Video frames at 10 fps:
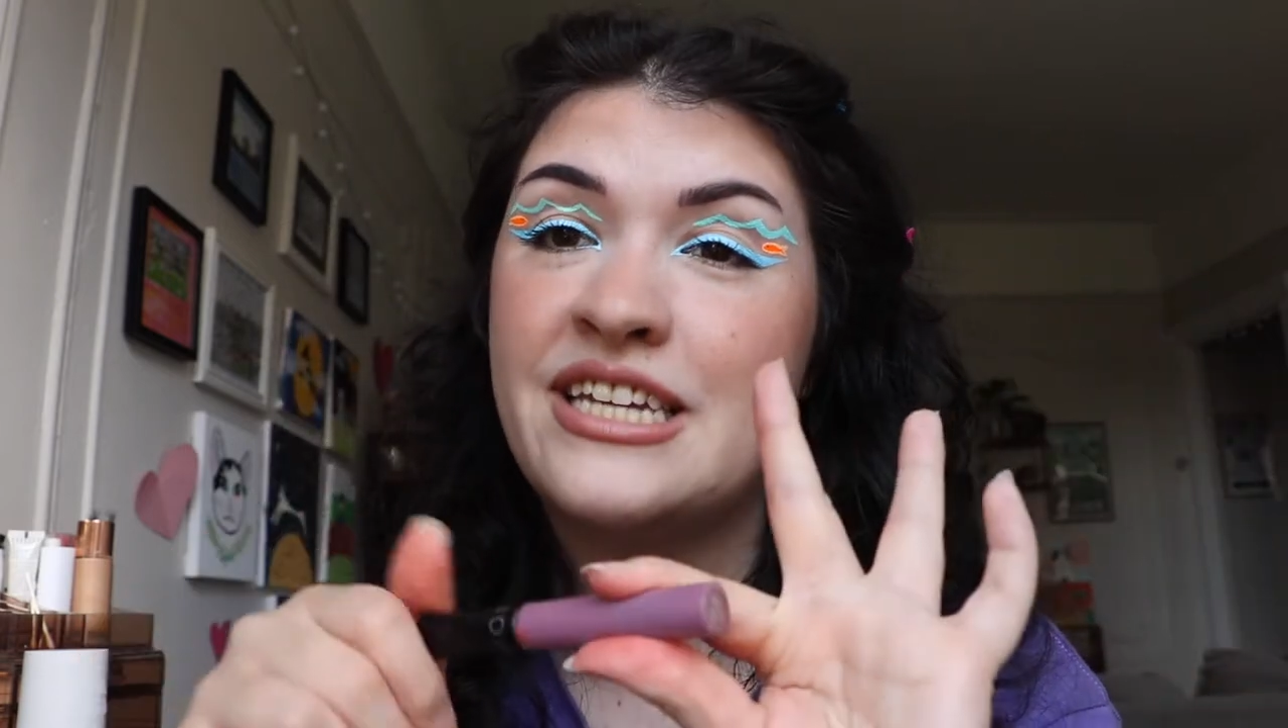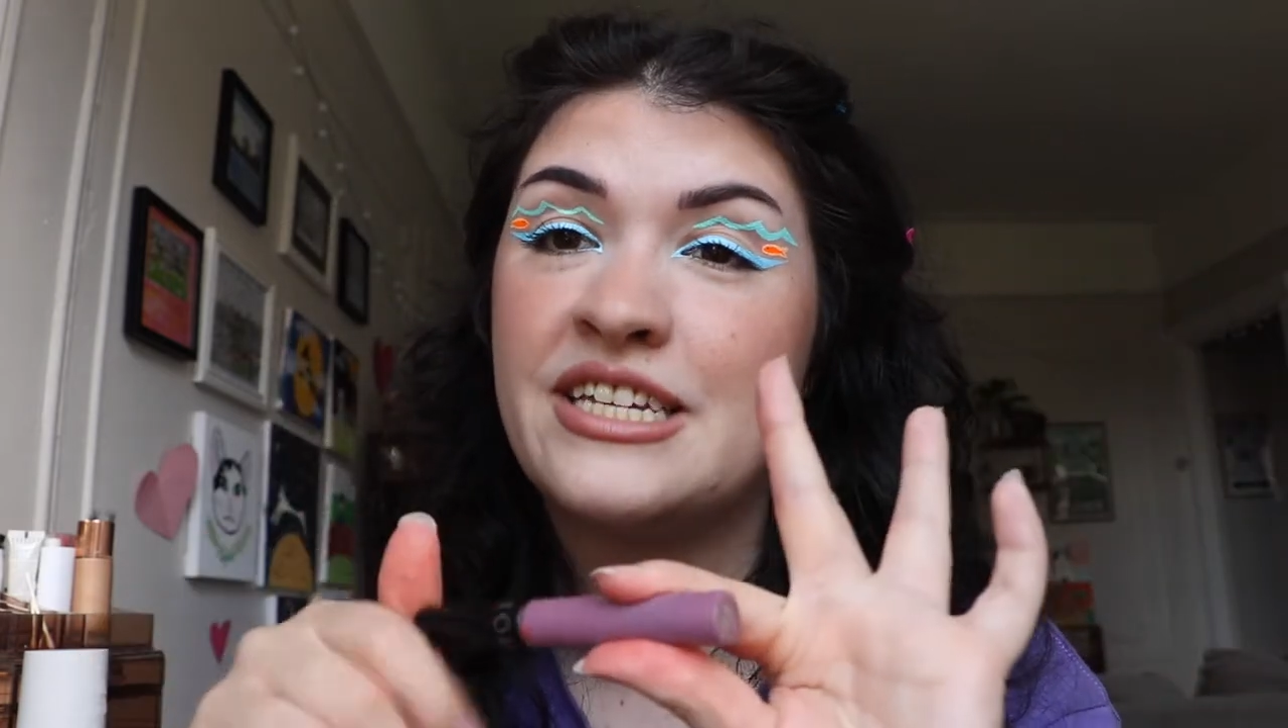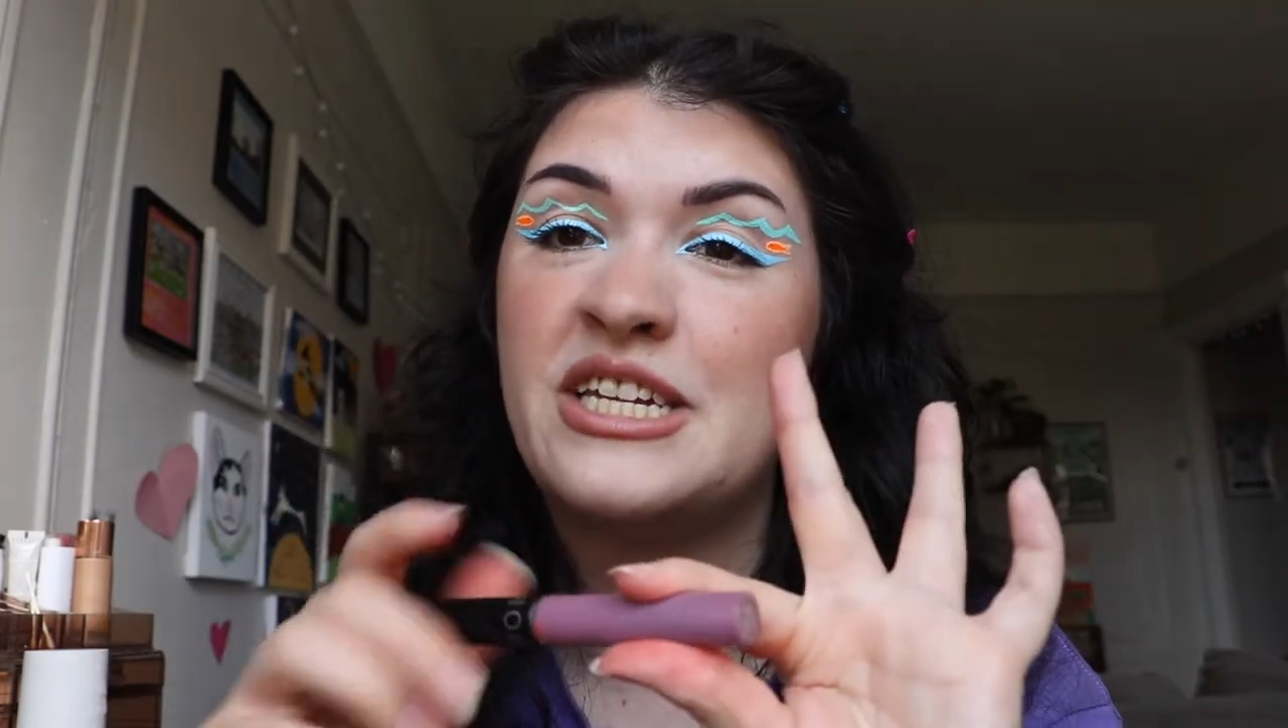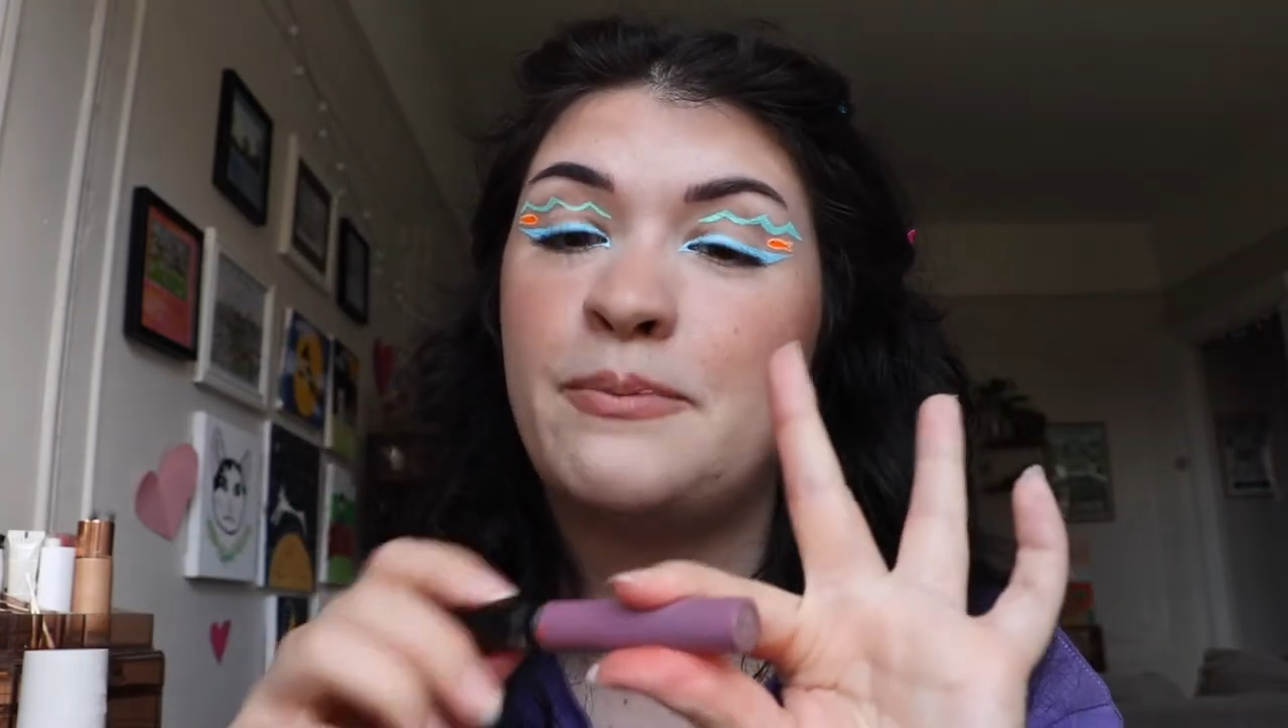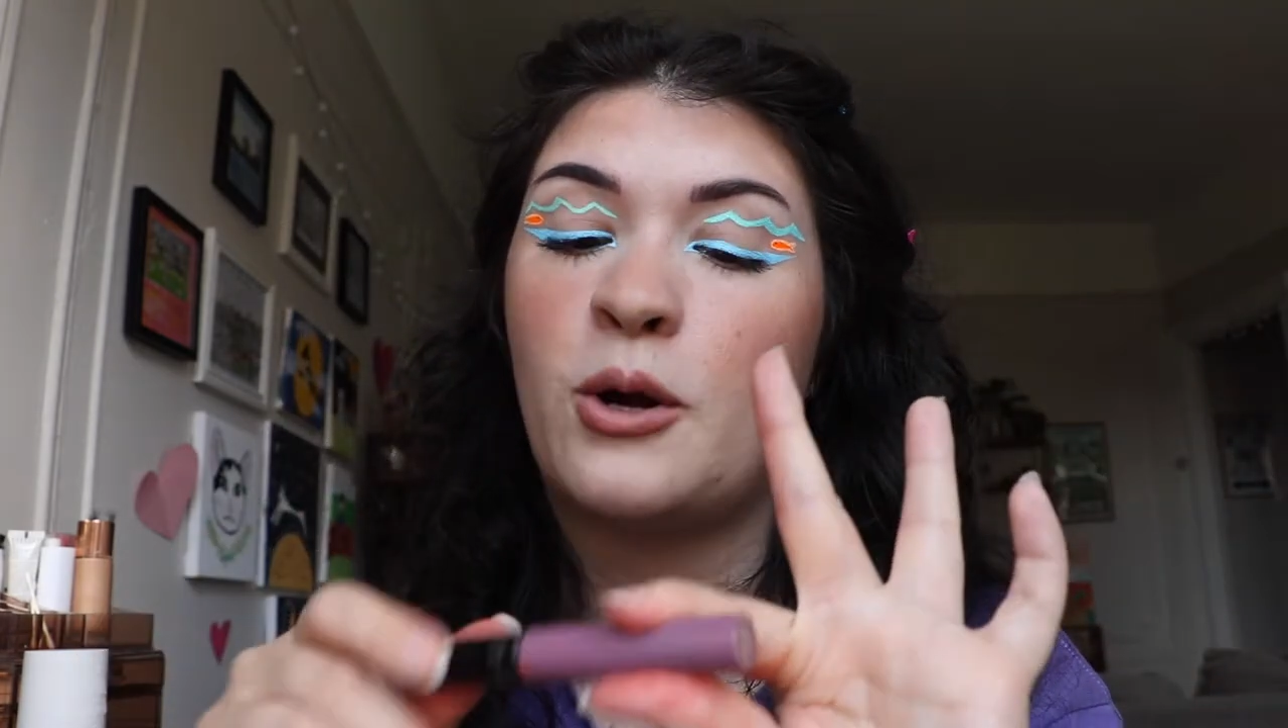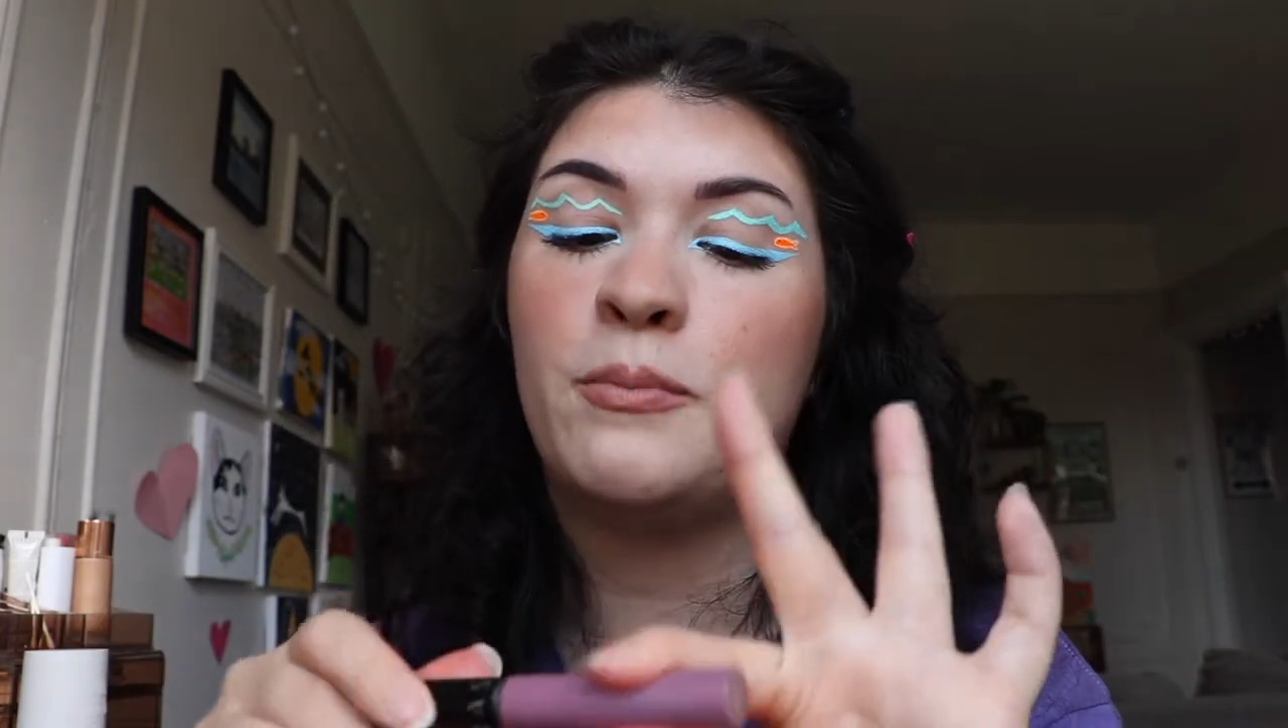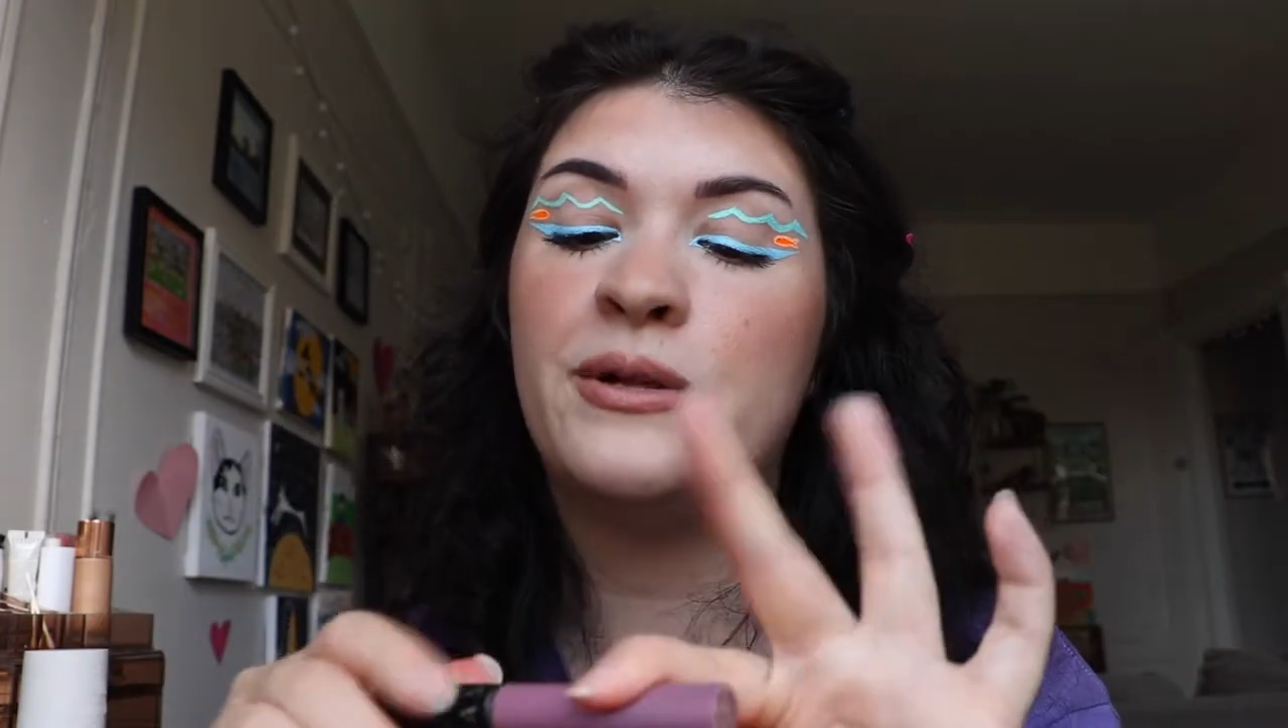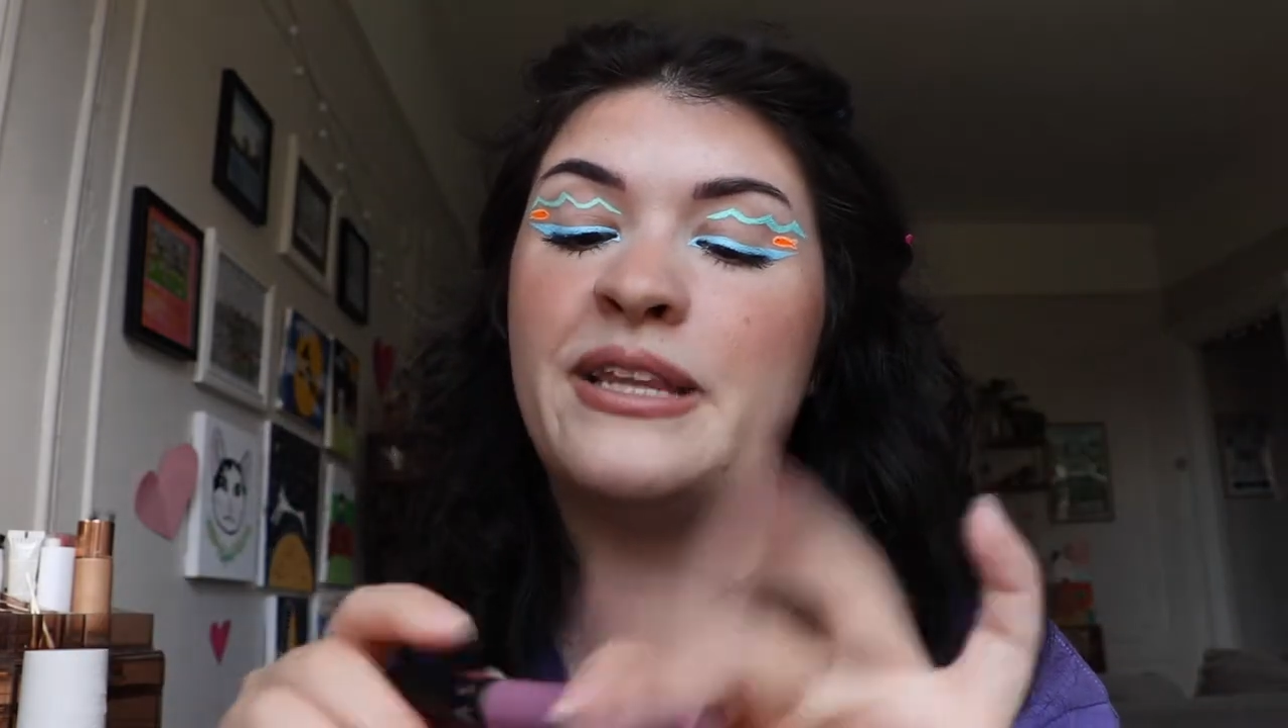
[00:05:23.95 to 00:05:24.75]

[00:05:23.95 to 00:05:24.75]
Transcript: dusty purple